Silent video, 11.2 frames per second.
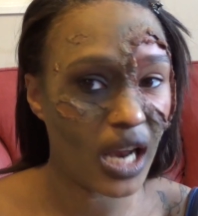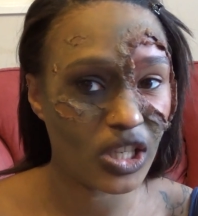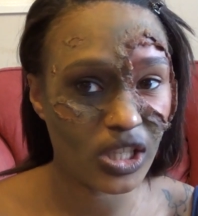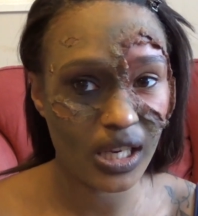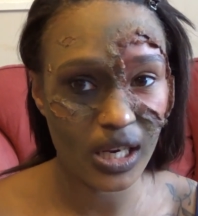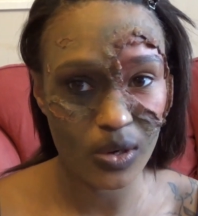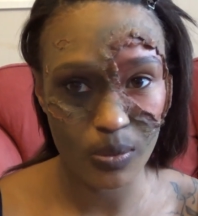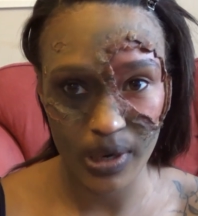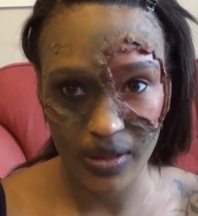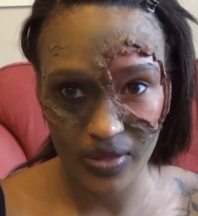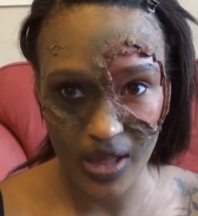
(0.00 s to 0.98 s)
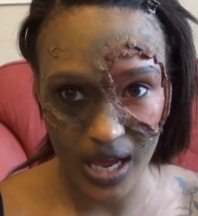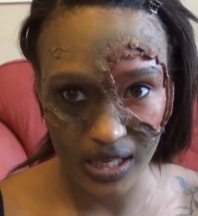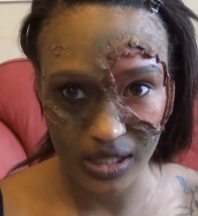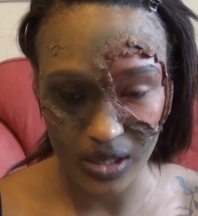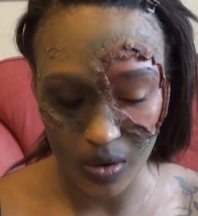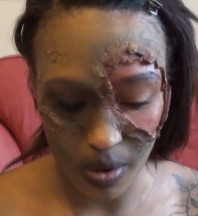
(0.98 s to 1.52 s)
and just a little bit in there.
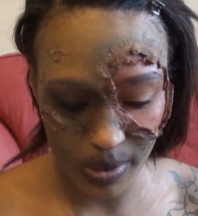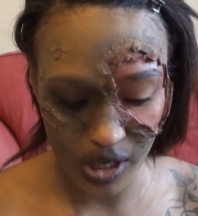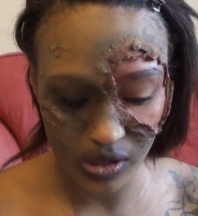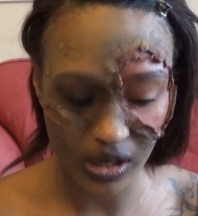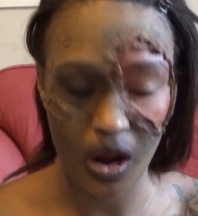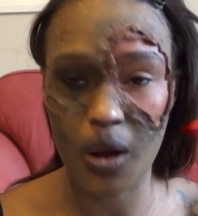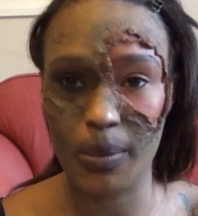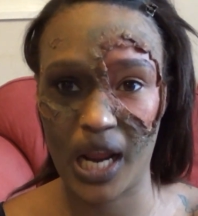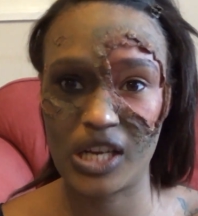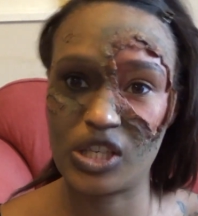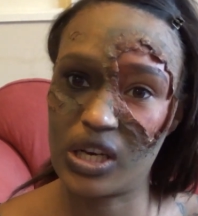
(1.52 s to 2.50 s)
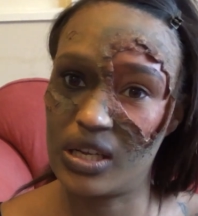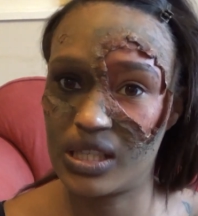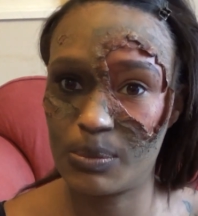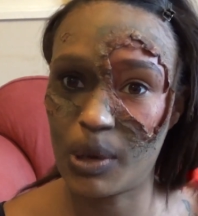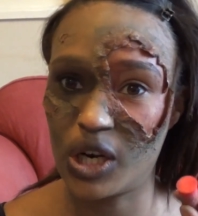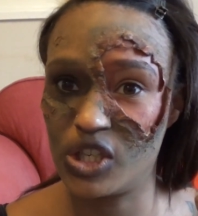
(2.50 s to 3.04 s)
So I'll be using a combination of
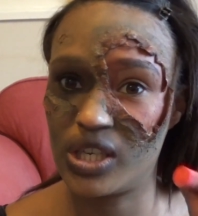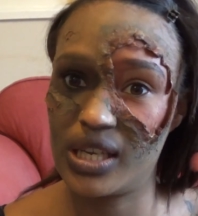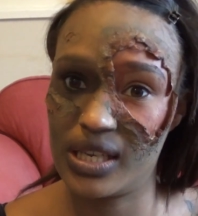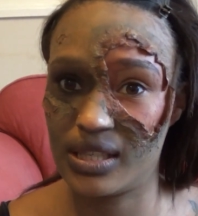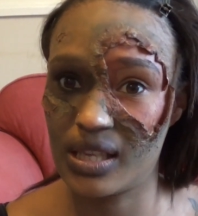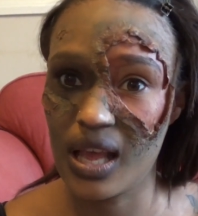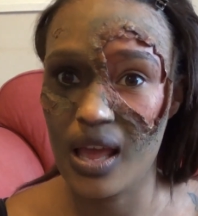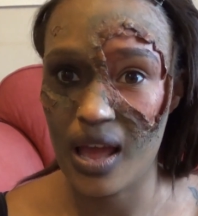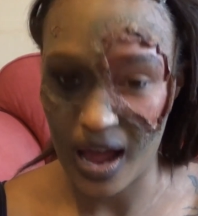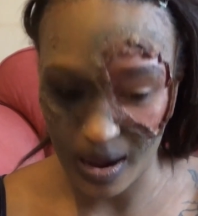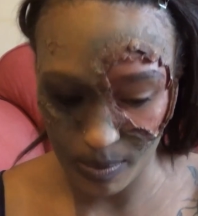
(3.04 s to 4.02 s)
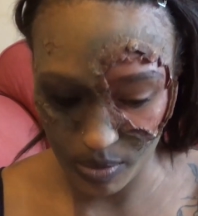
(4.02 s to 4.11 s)
sponges and